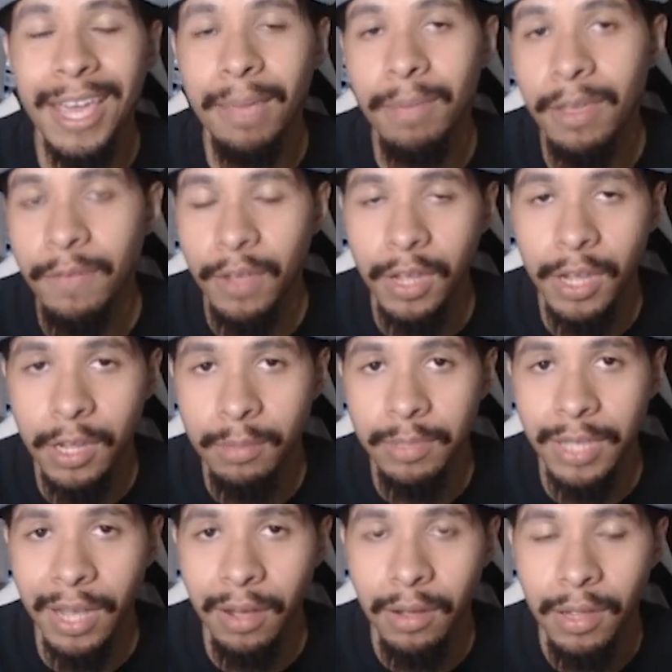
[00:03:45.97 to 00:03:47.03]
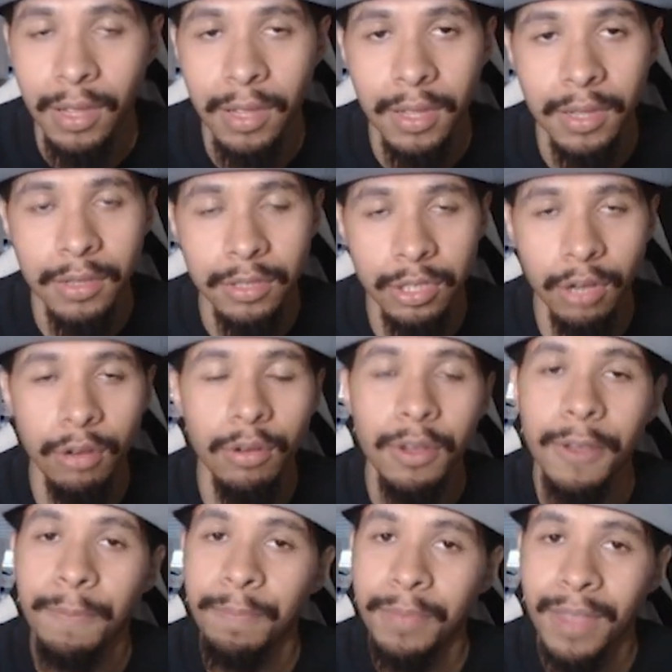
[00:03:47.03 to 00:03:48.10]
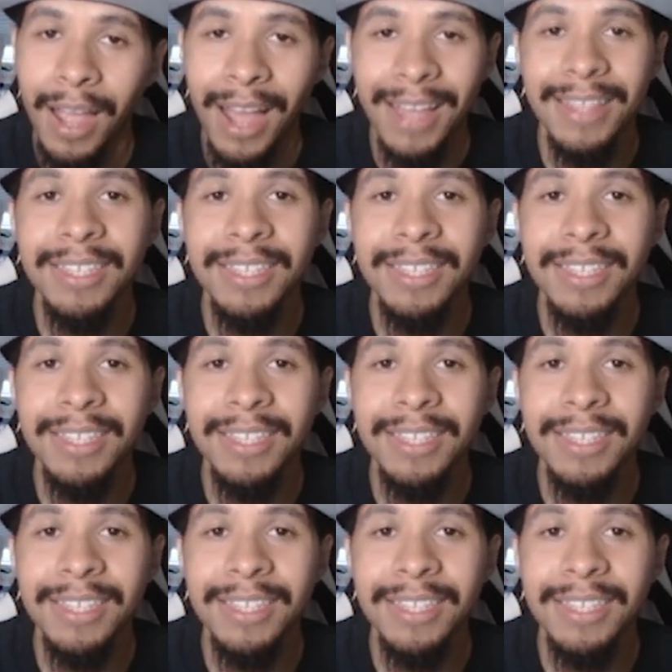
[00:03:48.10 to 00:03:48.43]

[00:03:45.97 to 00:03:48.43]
even comes out. So highly